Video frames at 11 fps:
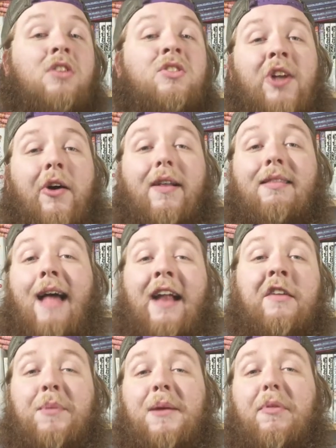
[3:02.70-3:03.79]
Also, a lot
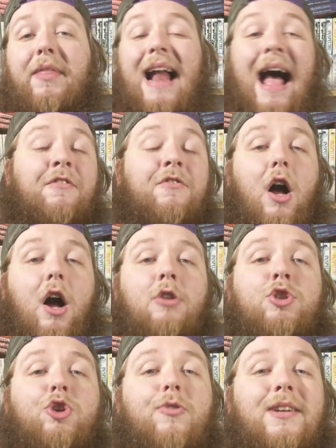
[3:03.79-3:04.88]
of people that I've
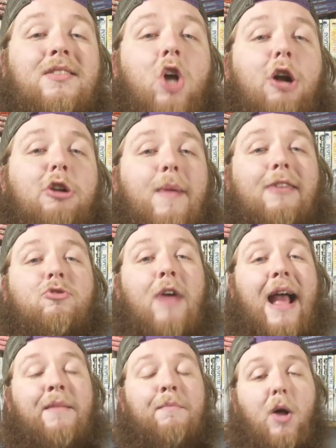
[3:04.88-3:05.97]
talked to has talked about
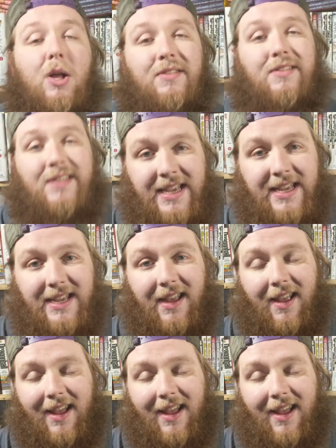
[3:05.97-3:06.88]
Dragon Ball Z